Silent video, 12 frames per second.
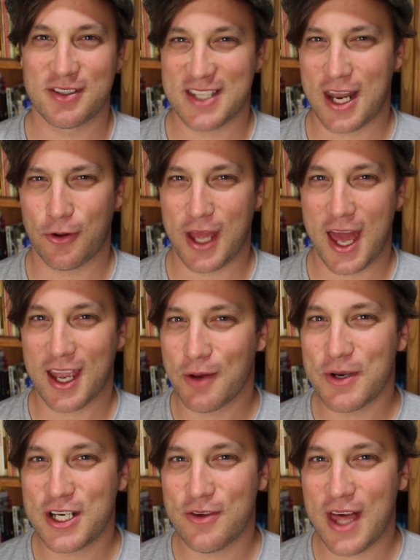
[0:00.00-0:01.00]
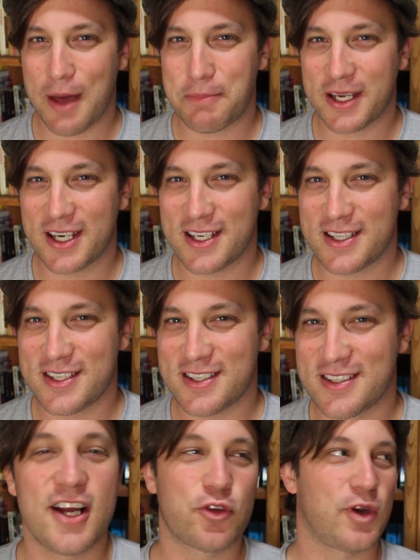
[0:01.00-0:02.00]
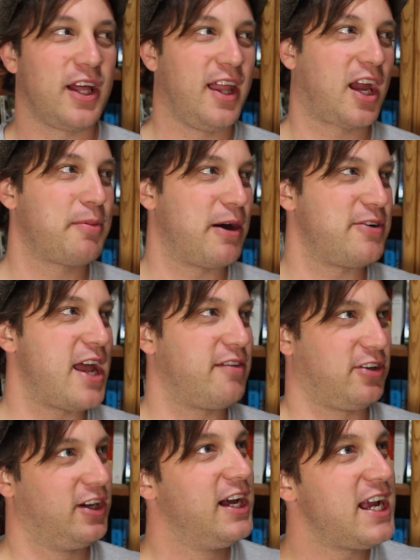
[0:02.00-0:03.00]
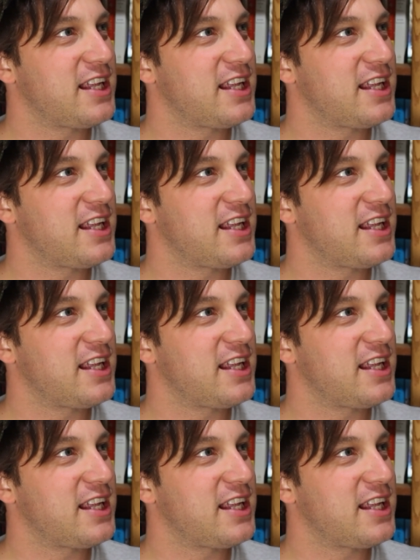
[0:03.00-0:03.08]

Is that okay? Can we do that? Because here's what I like about Neville.